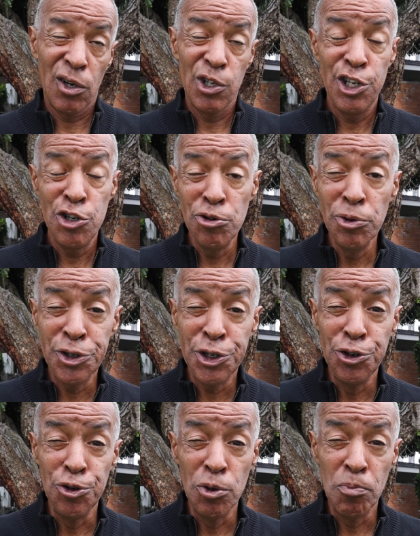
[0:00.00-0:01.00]

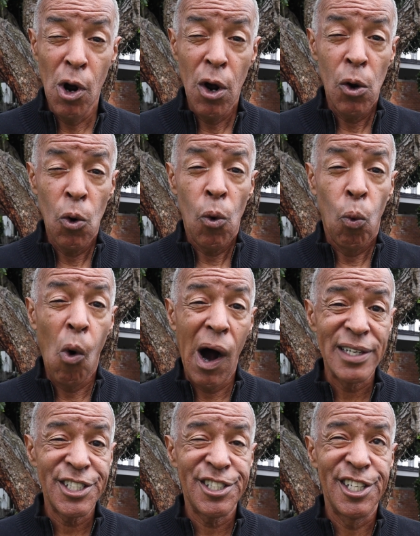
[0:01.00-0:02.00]
YouTube
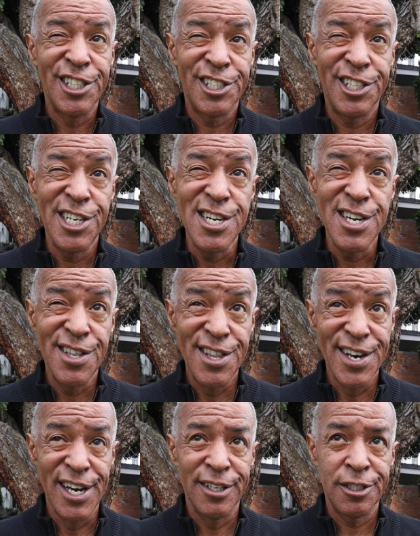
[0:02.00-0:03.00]
wants to see
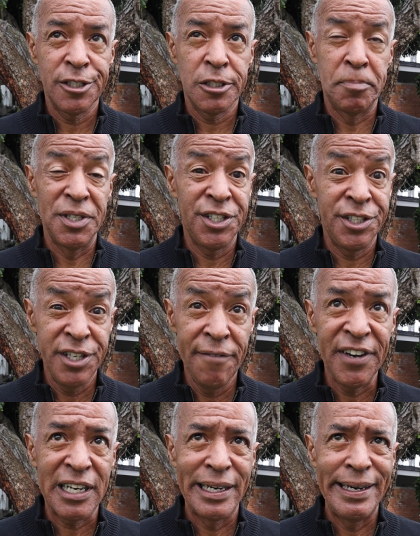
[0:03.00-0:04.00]
this
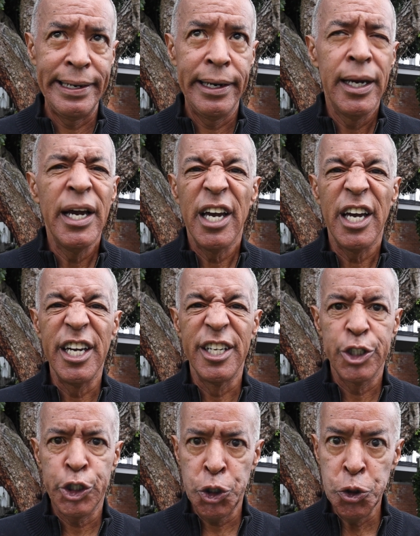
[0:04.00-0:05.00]
specifically
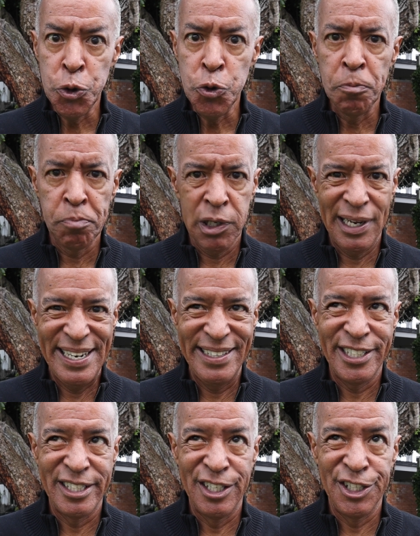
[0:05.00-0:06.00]
in 2
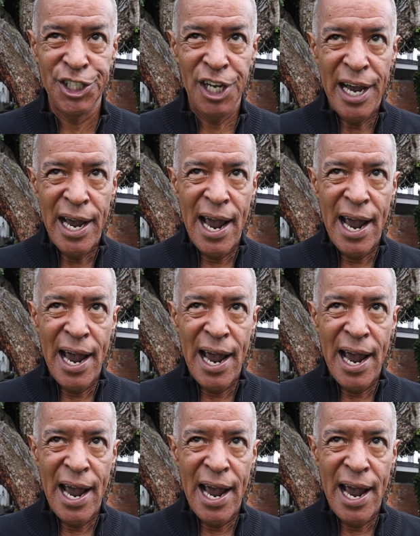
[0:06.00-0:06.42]
places,